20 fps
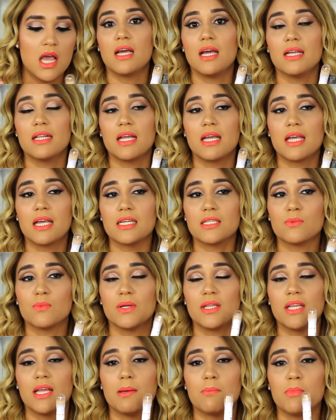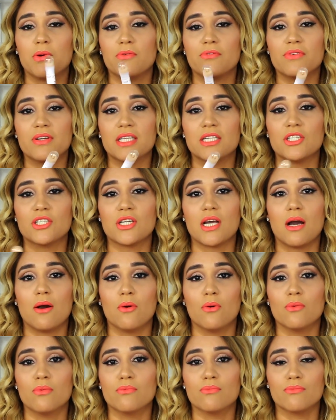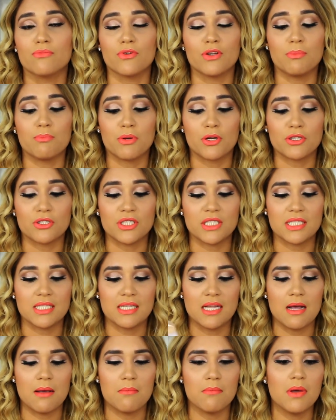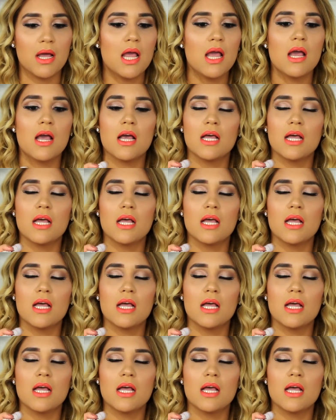And I guess when they both finish, I'll repurchase them.